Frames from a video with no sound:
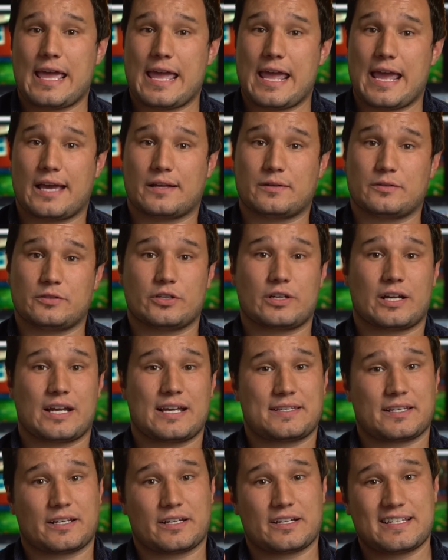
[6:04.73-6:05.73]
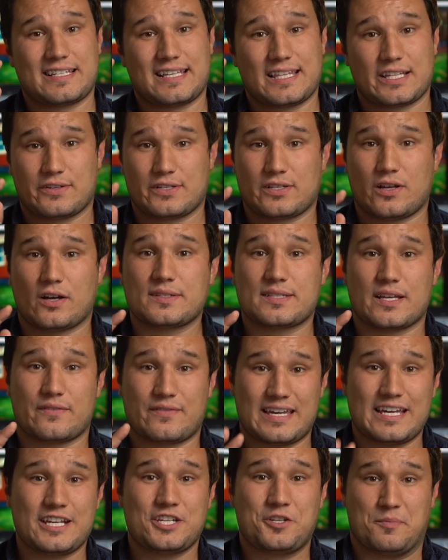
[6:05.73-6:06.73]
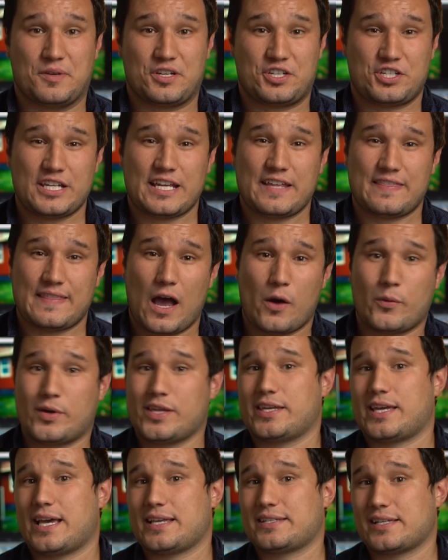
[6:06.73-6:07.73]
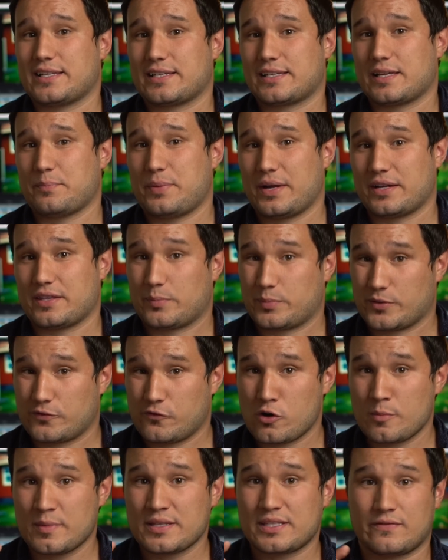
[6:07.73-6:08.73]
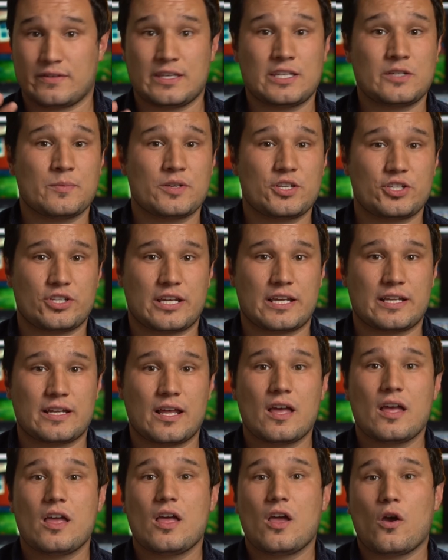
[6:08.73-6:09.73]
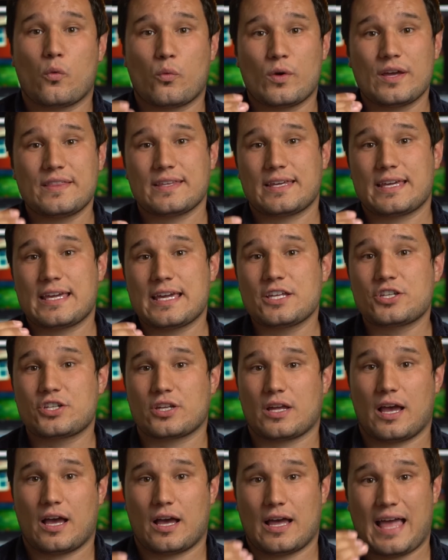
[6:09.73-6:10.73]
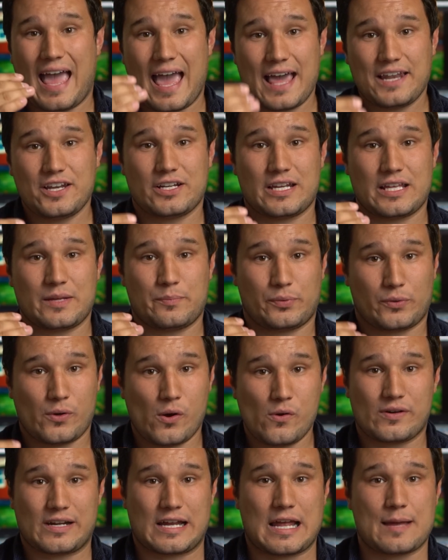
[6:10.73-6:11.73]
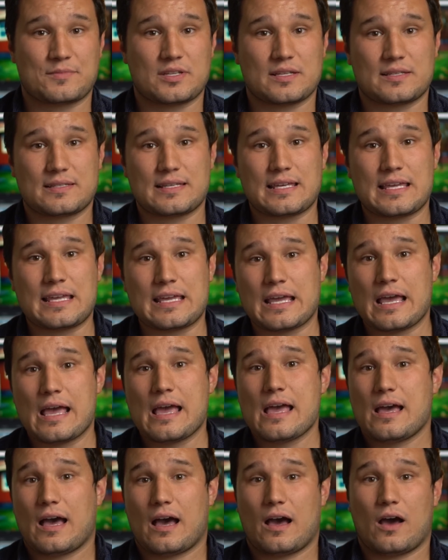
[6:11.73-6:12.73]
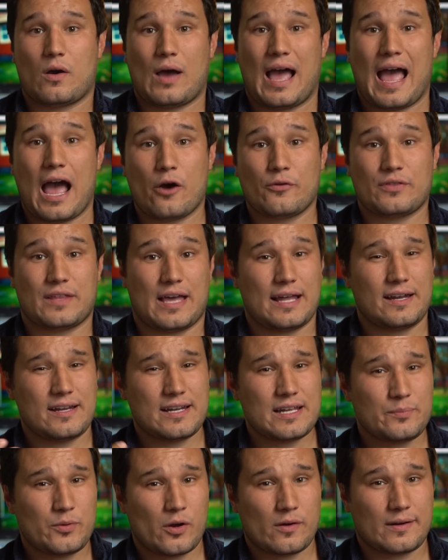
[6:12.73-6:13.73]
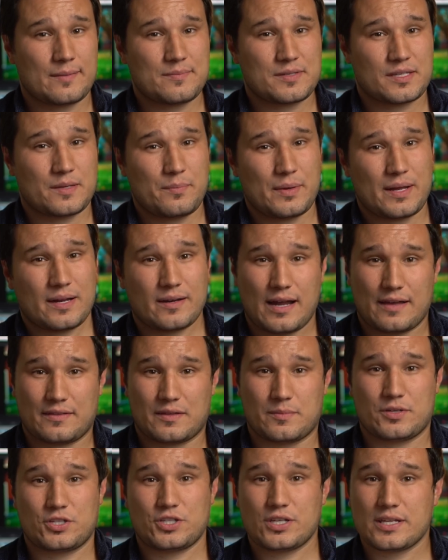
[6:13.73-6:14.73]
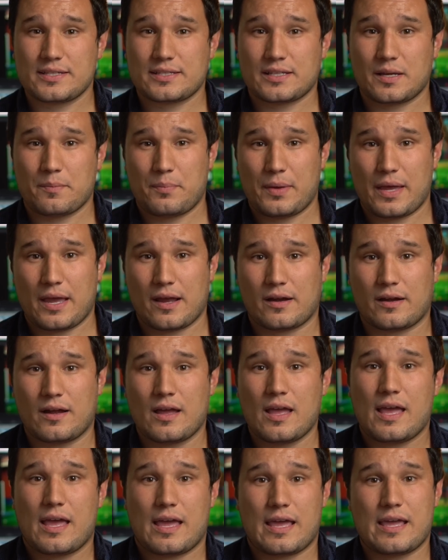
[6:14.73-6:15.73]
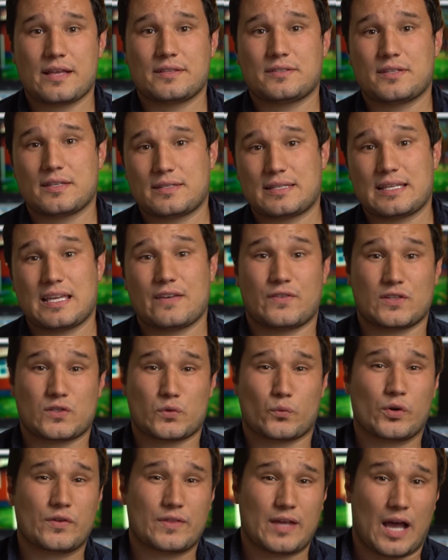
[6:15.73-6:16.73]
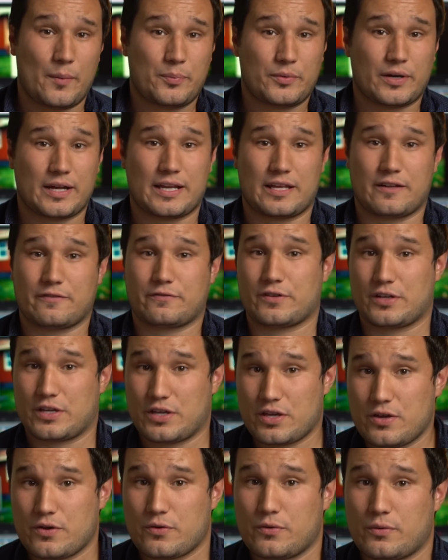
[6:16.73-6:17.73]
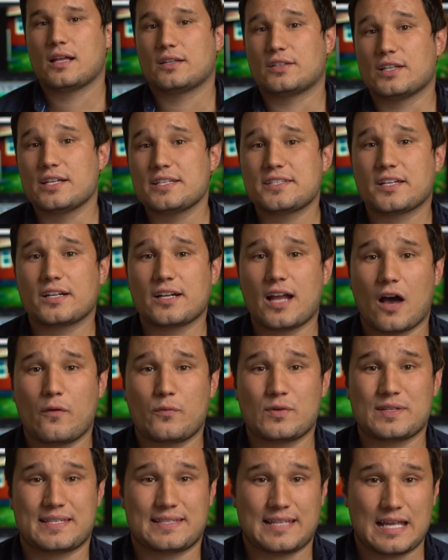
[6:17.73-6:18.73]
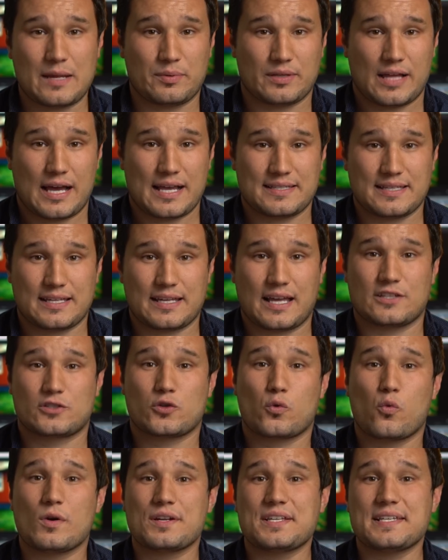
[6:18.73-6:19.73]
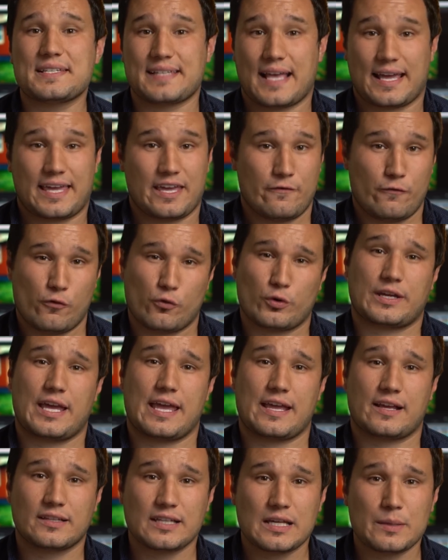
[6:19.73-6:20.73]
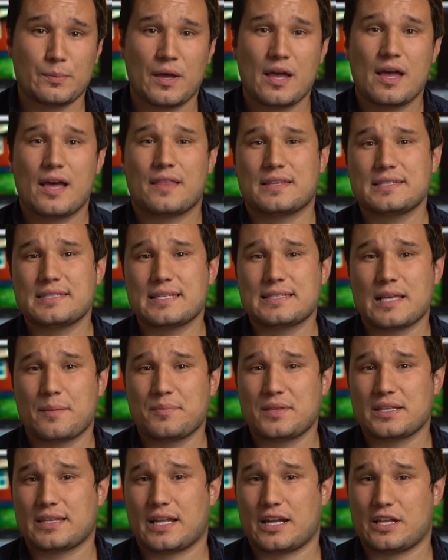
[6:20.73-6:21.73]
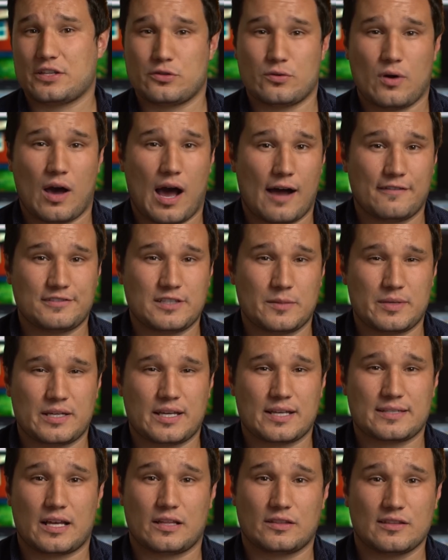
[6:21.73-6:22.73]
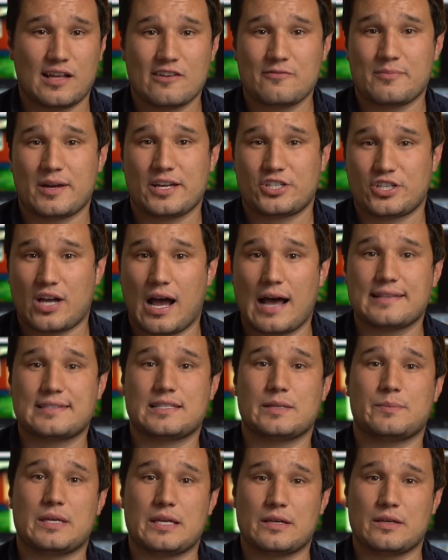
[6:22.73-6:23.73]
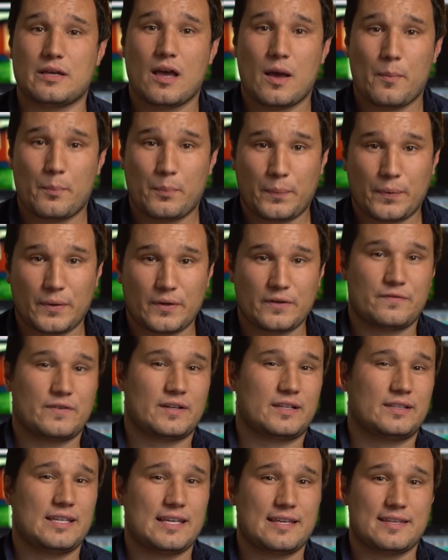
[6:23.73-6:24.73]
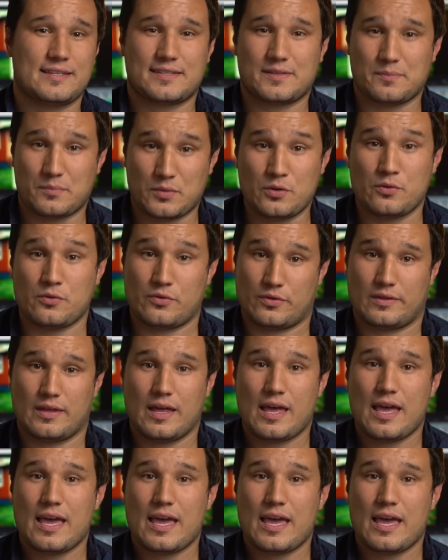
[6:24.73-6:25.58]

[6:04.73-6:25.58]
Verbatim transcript: And you guys are gonna see the results of each machine. That way you guys can compare the performance of each machine with each uh, editing program to see uh, how the editing programs compare, how the machines compare, and to see if it's worth upgrading for you. Let's start off with stabilizing a 20 second 4K clip. This is something that I do often because I love my shots to be perfectly smooth.